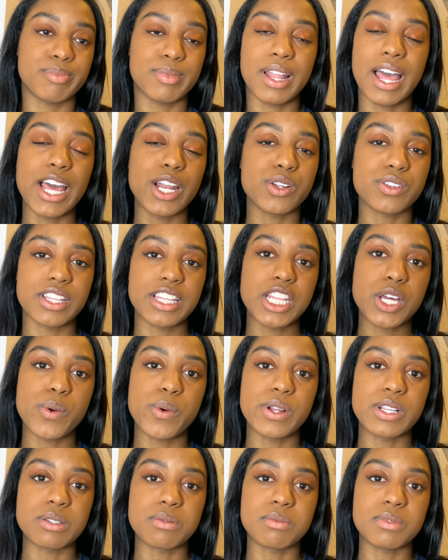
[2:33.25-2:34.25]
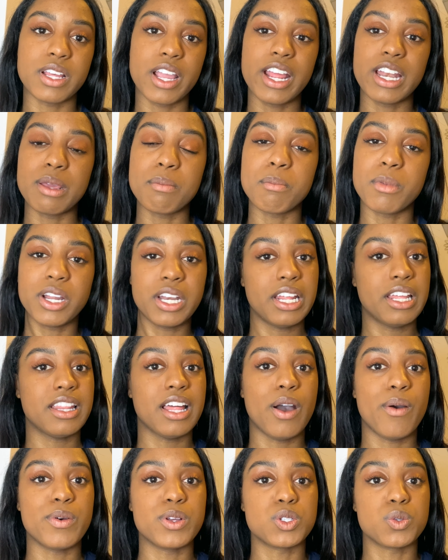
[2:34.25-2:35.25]
I don't think there was any money
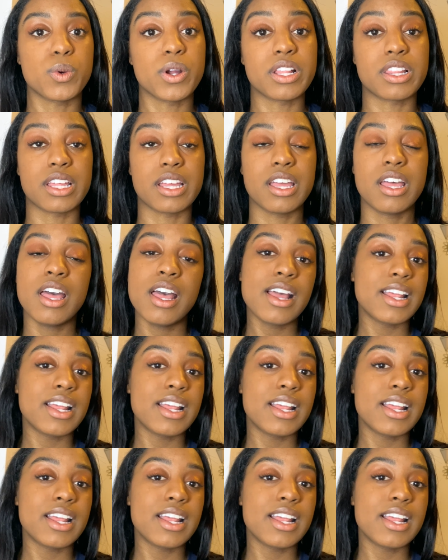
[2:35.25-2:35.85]
that was worth it.